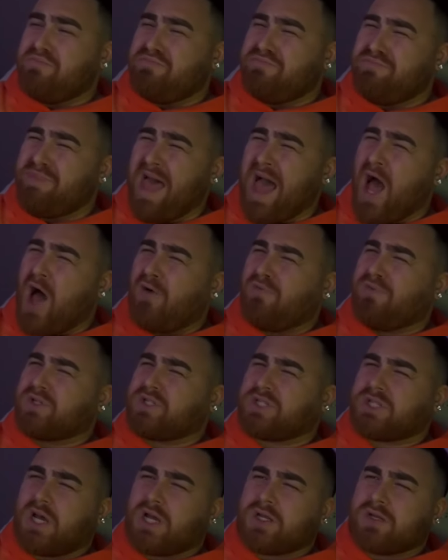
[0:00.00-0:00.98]
Now all of a
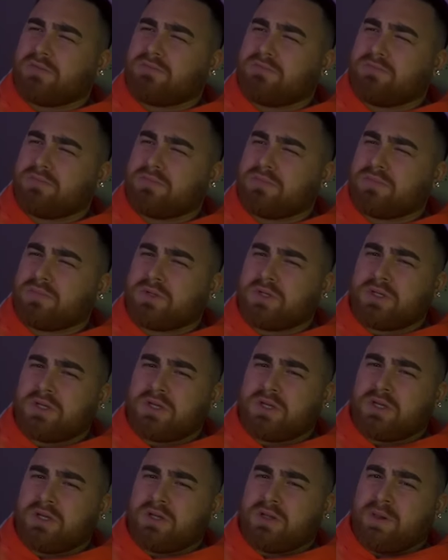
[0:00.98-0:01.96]
sudden,
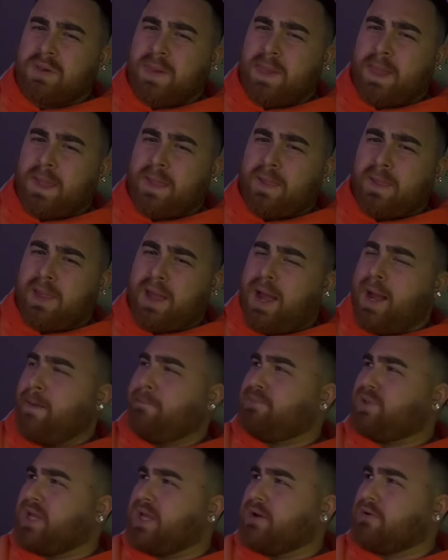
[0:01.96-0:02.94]

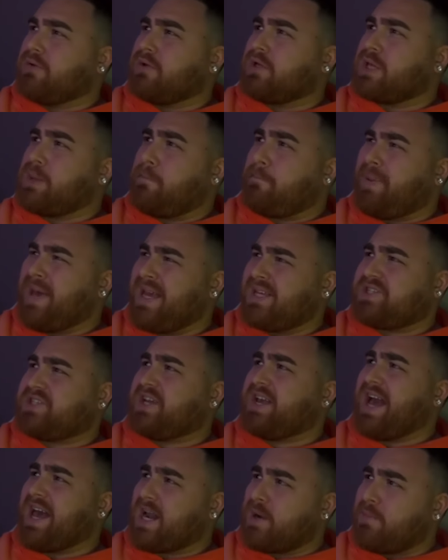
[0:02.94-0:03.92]
I'm literally pissing
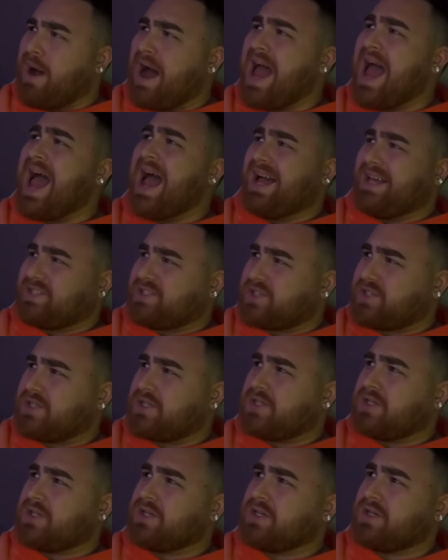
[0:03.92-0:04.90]
out of my ass.
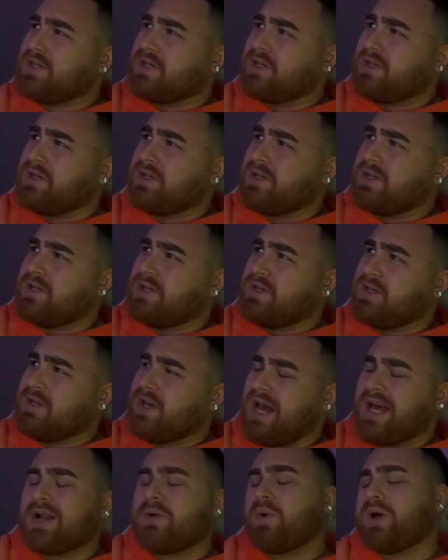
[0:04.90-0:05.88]
I
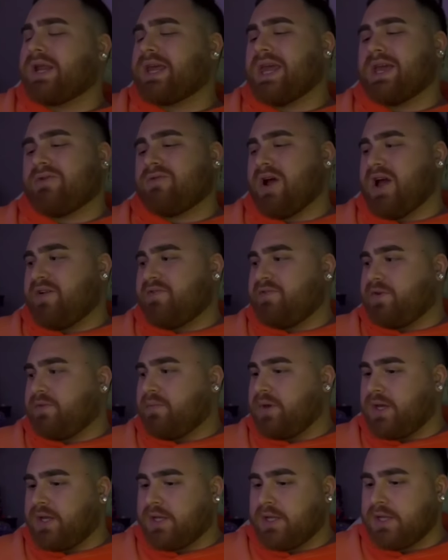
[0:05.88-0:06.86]
don't want to get graphic, man.